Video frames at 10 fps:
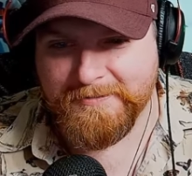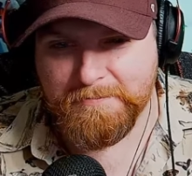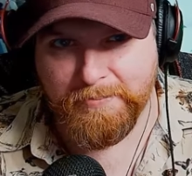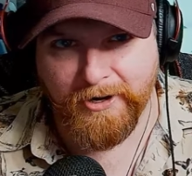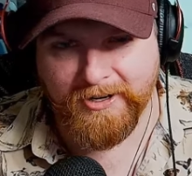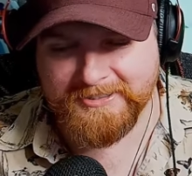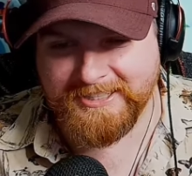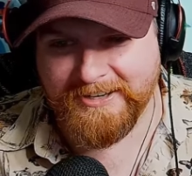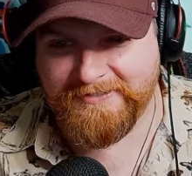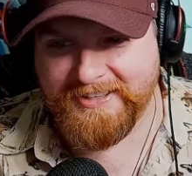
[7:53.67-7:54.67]
balls
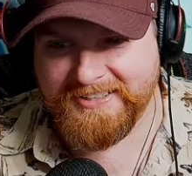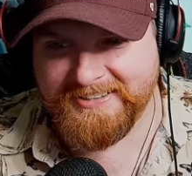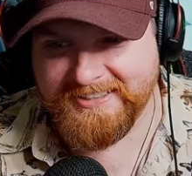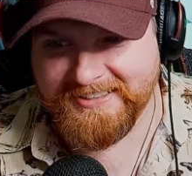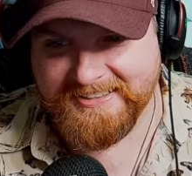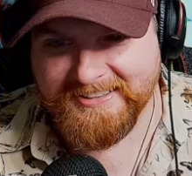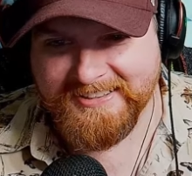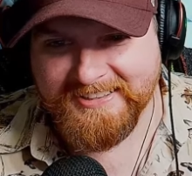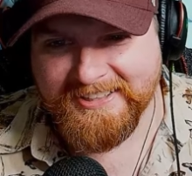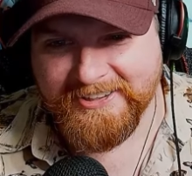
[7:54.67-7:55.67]
off that
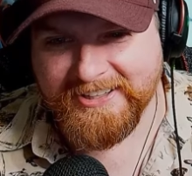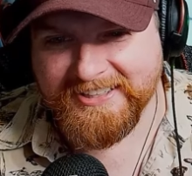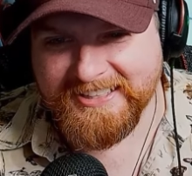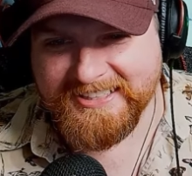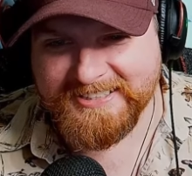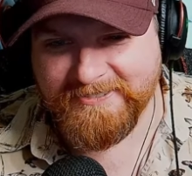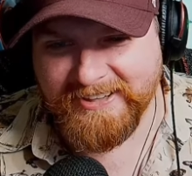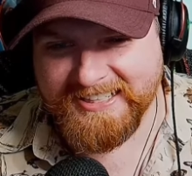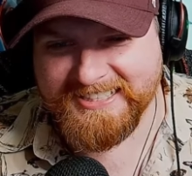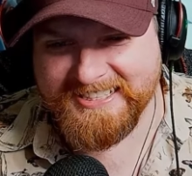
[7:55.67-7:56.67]
thing. Look at this.
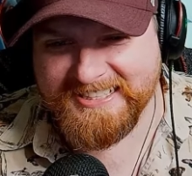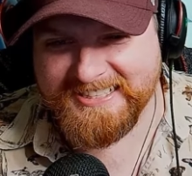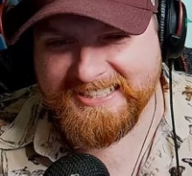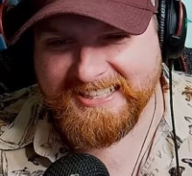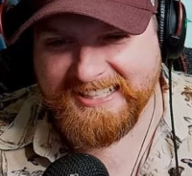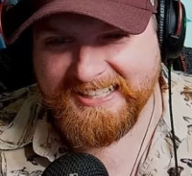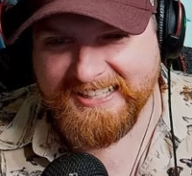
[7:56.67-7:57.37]
What is this thing?